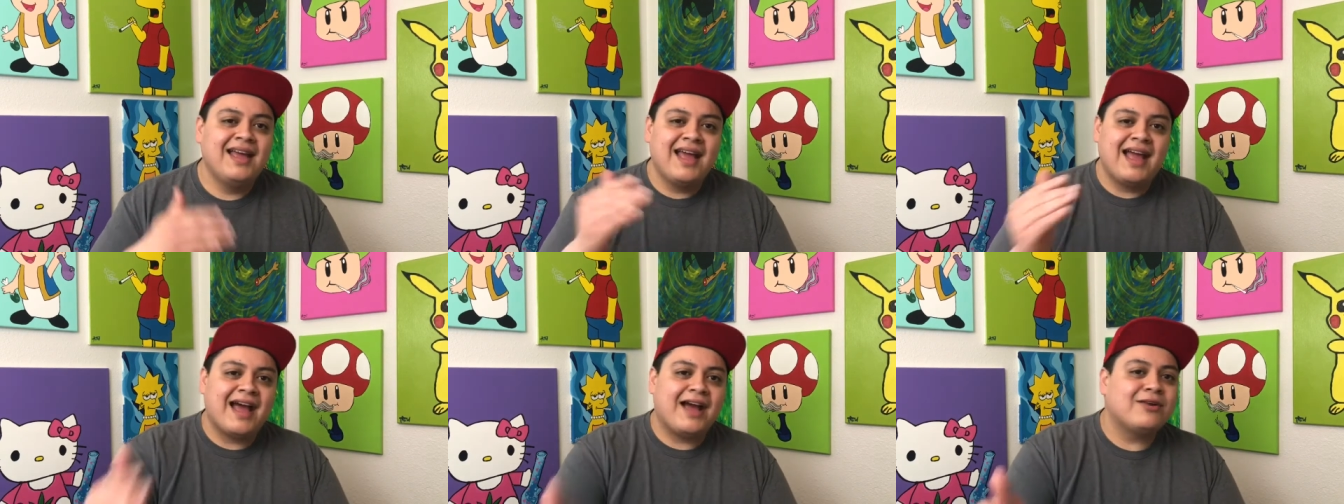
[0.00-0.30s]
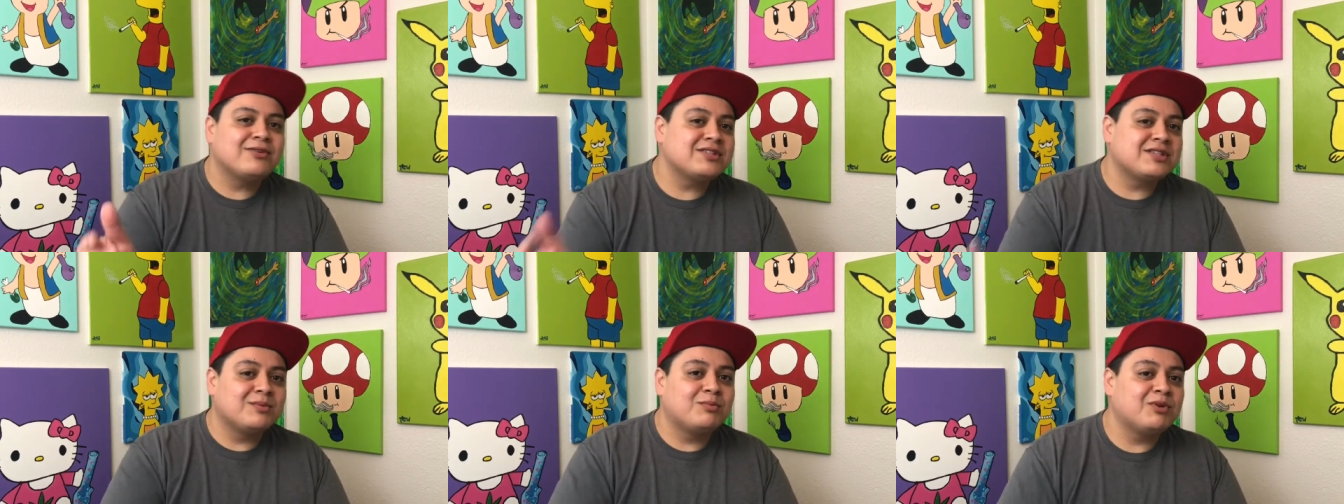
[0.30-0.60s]

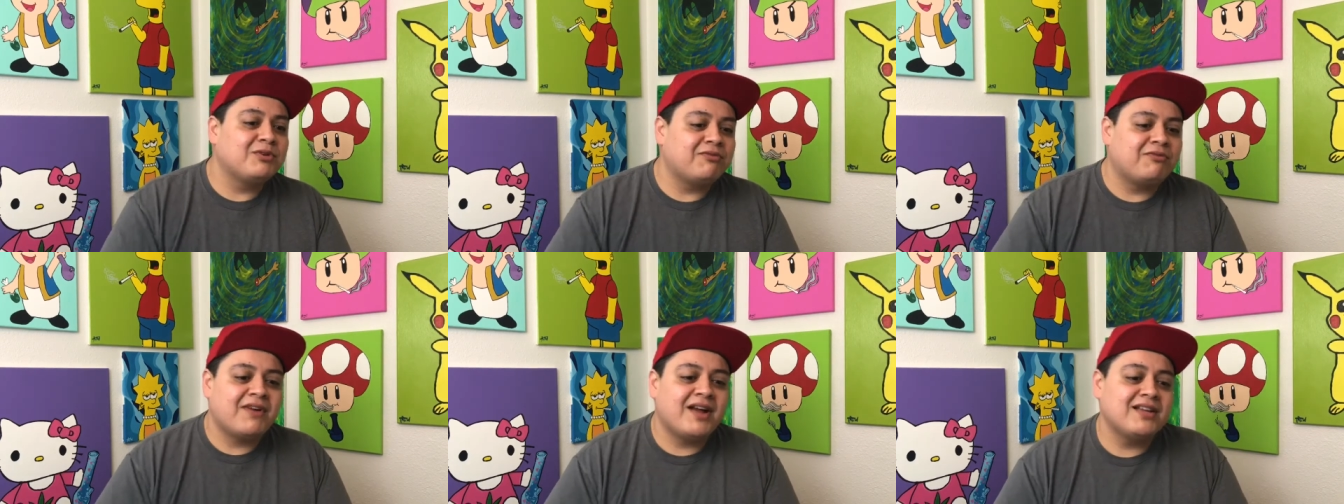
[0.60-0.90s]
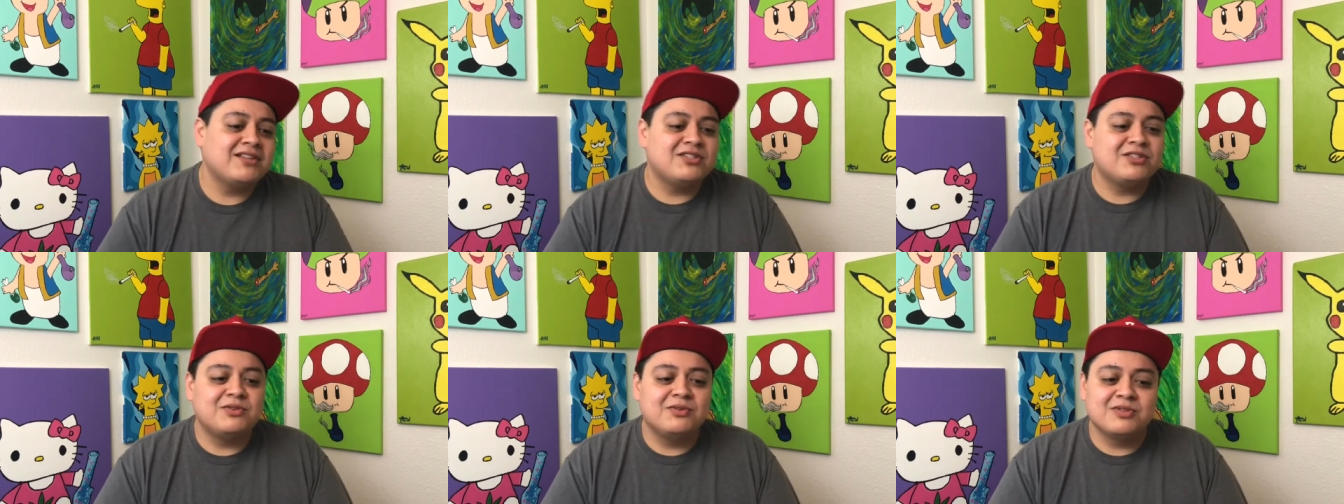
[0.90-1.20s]
how someone
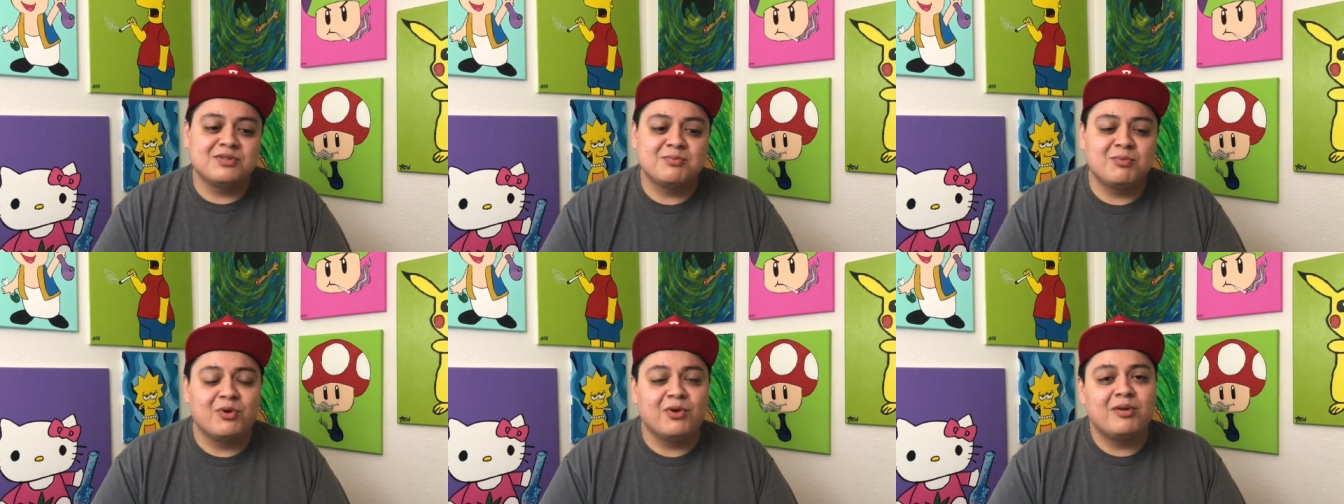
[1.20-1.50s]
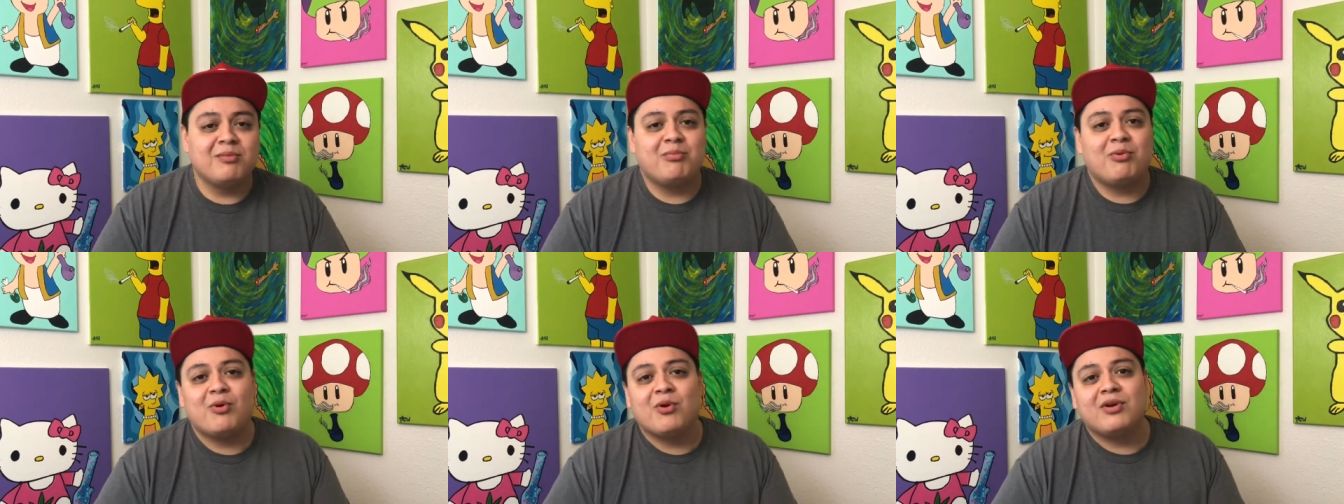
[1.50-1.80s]
finds you is more
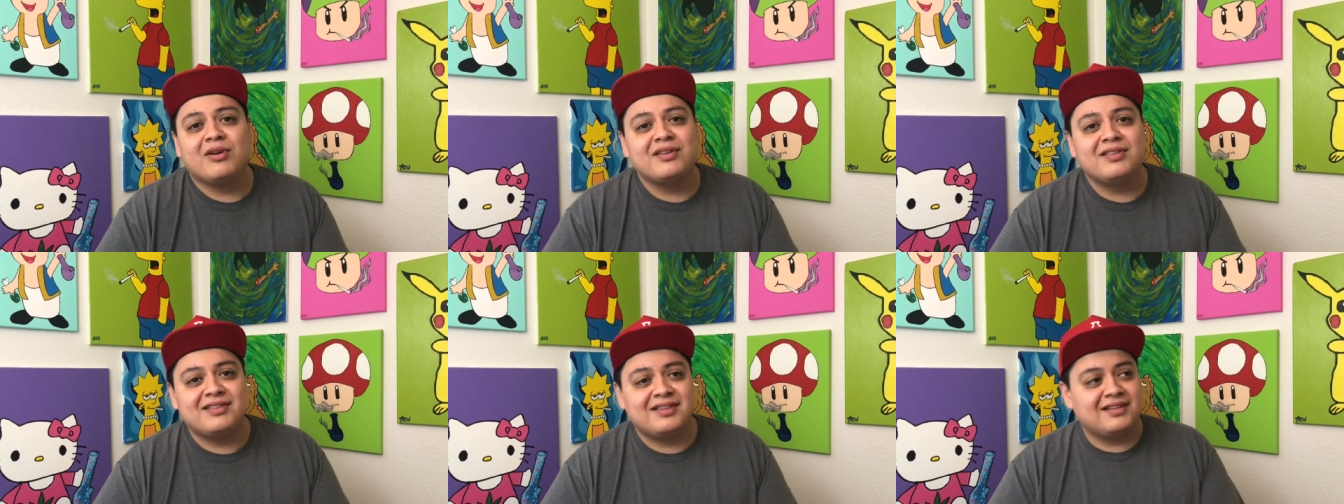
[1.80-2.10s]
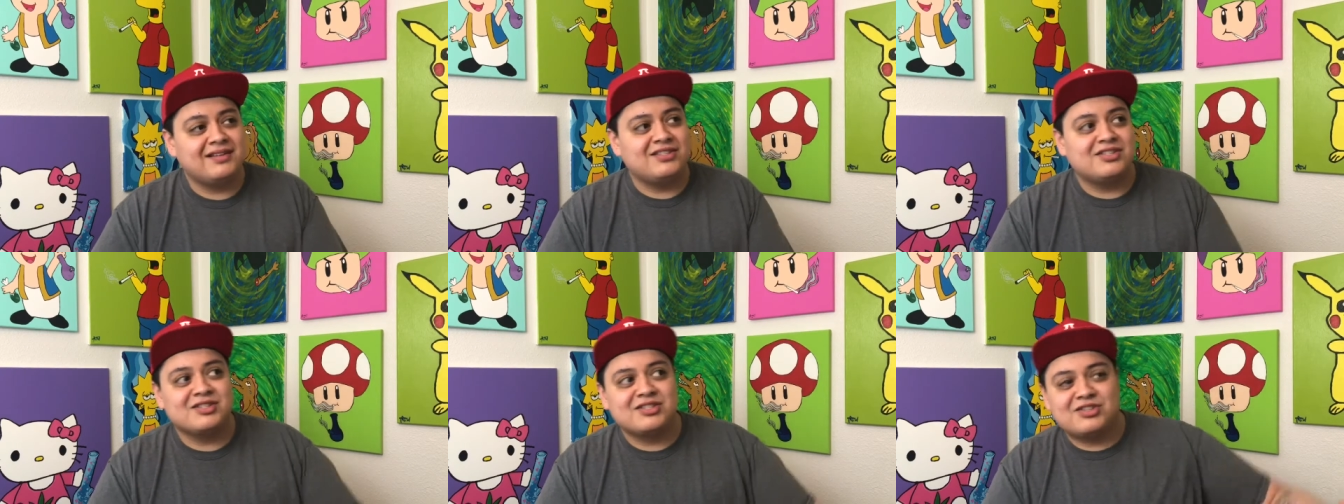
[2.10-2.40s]
important
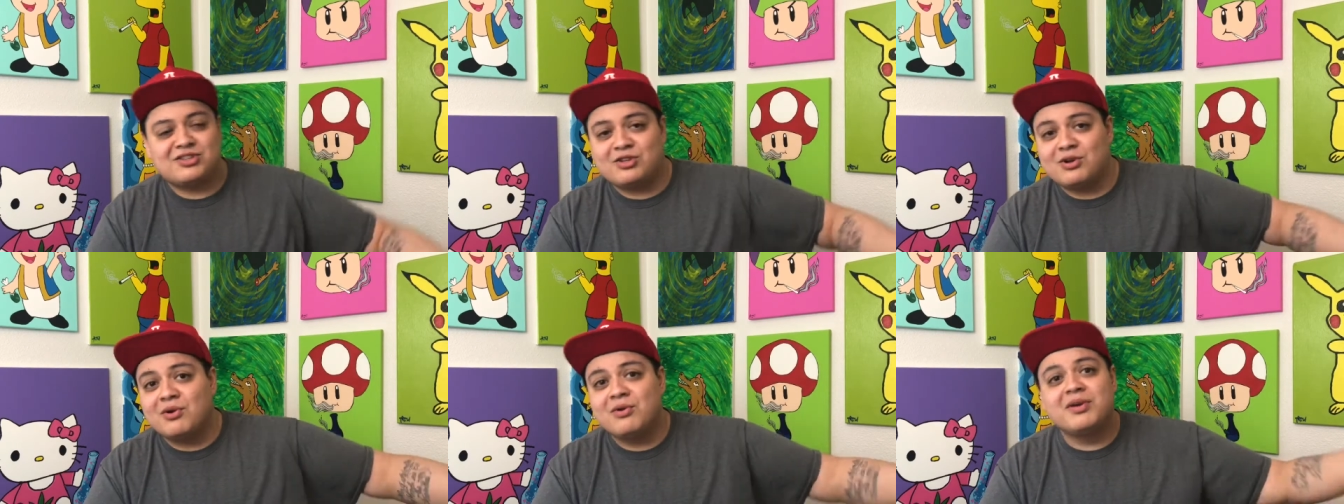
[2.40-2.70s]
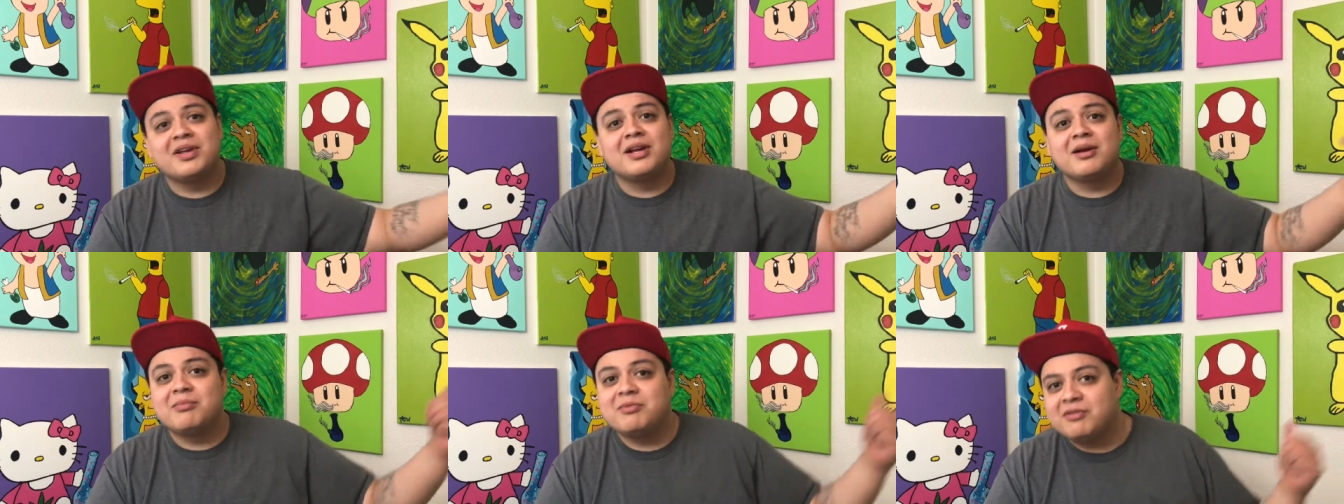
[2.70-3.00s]
than just
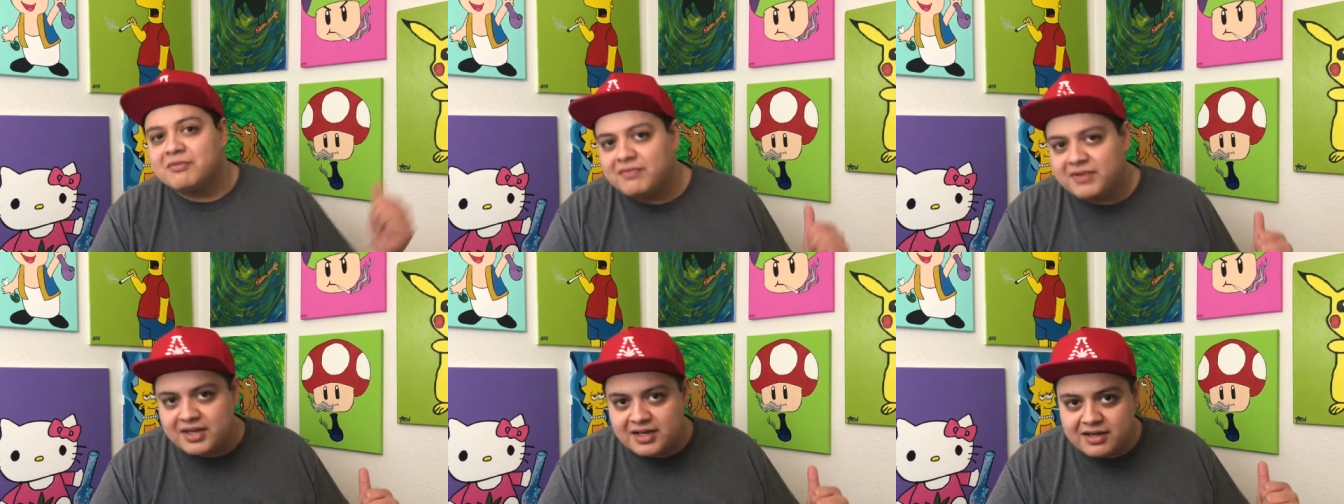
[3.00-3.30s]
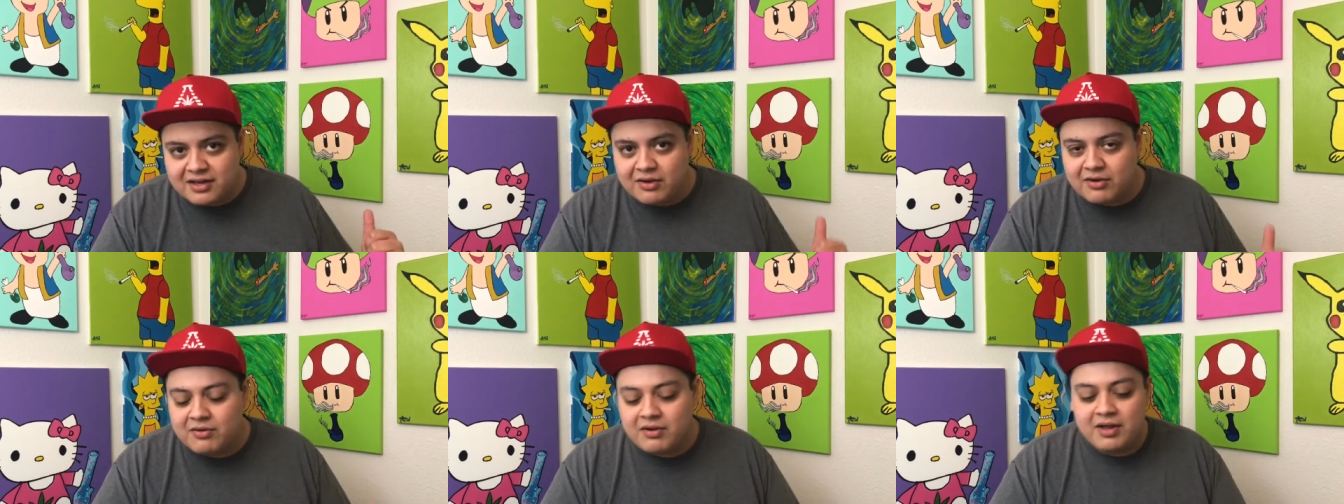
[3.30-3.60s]
throwing up the
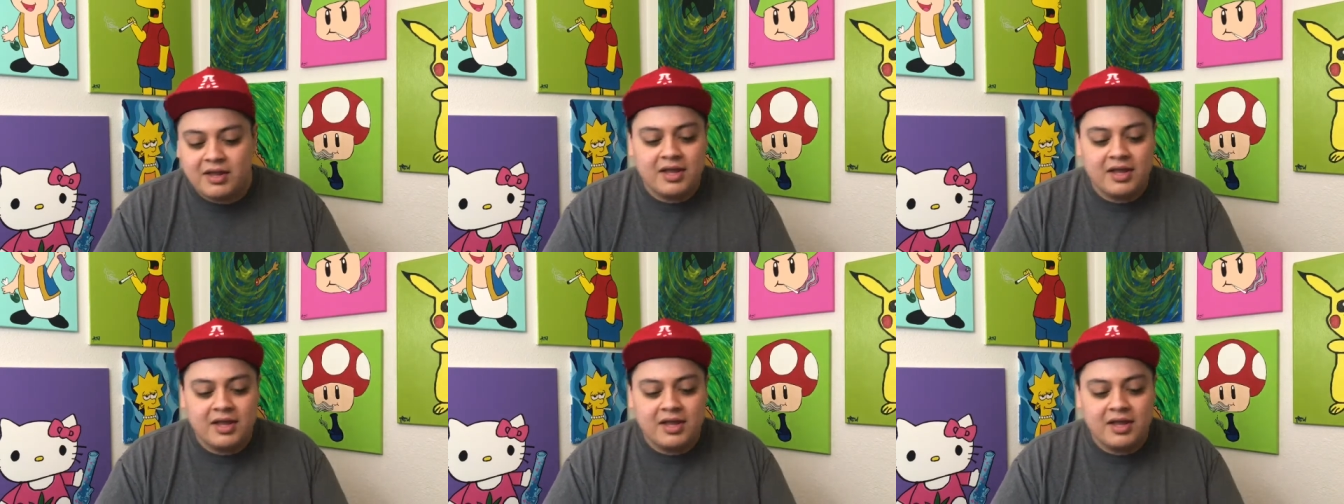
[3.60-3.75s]
video.